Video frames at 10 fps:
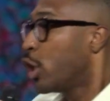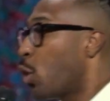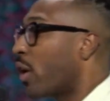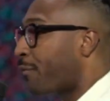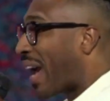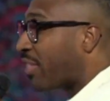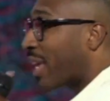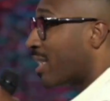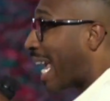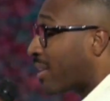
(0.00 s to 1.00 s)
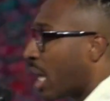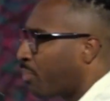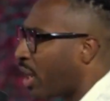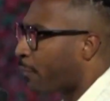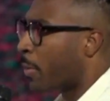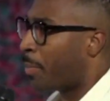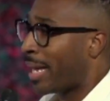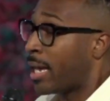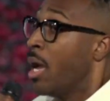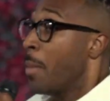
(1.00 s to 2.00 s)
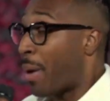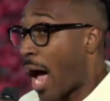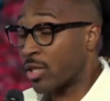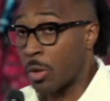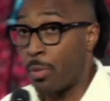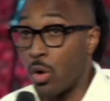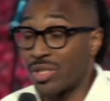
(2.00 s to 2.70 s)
Your faith can take something from being possible